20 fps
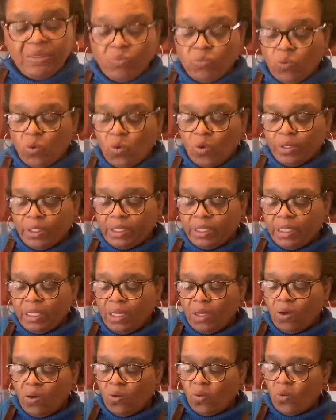water
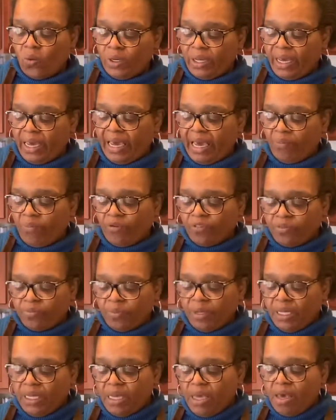on hand with
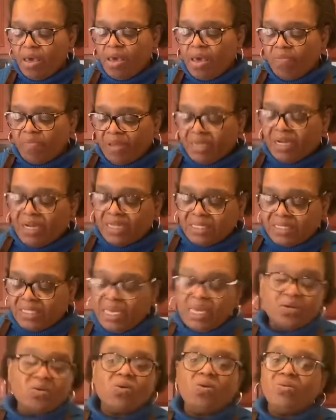me, because
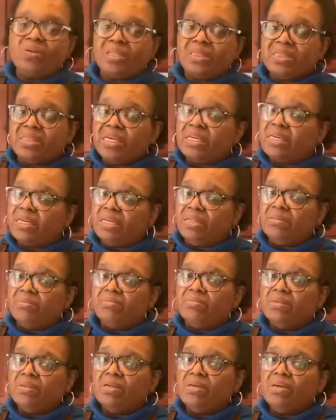they're gonna thicken
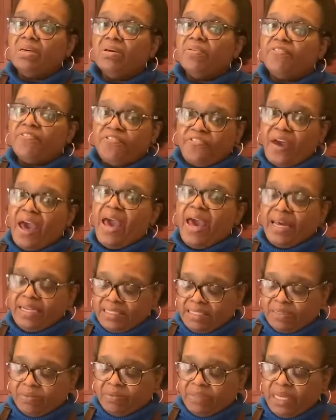
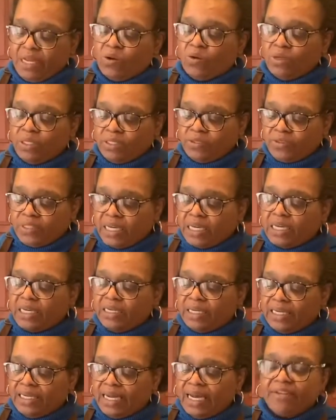fast. They're going to
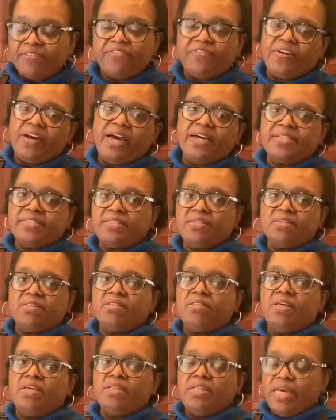thicken a lot faster
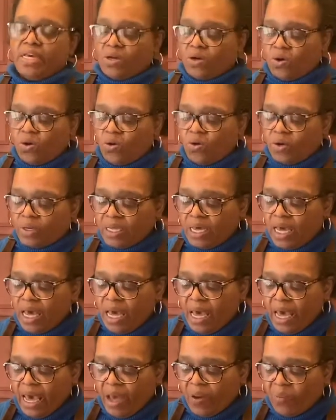than they cook.
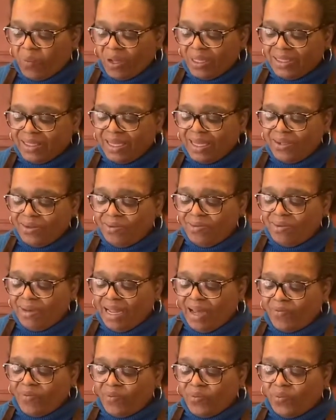And one thing you
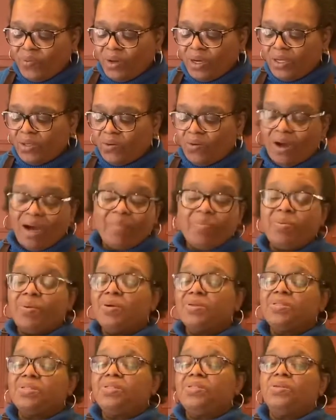never want, or I
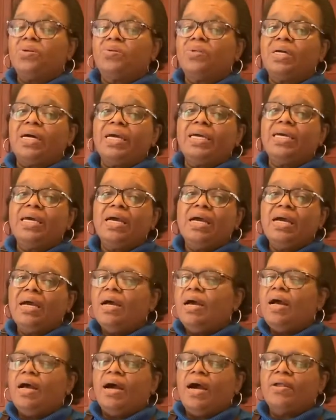personally don't like,
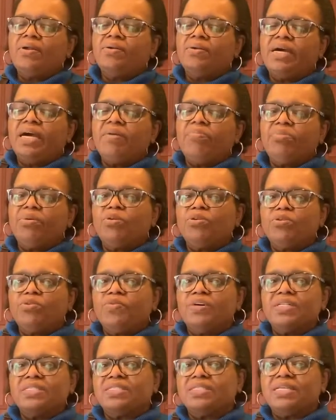I don't like blow
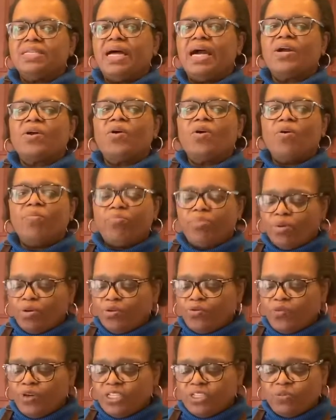grits. And I call blow
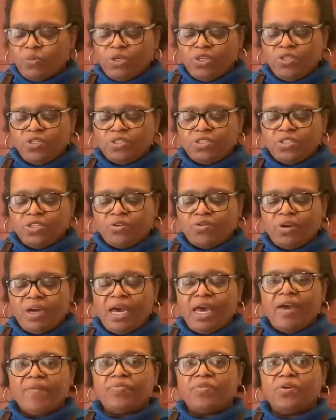grits when you still
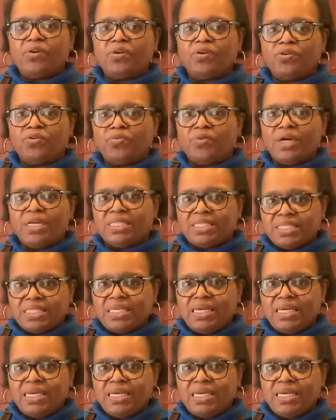have the grit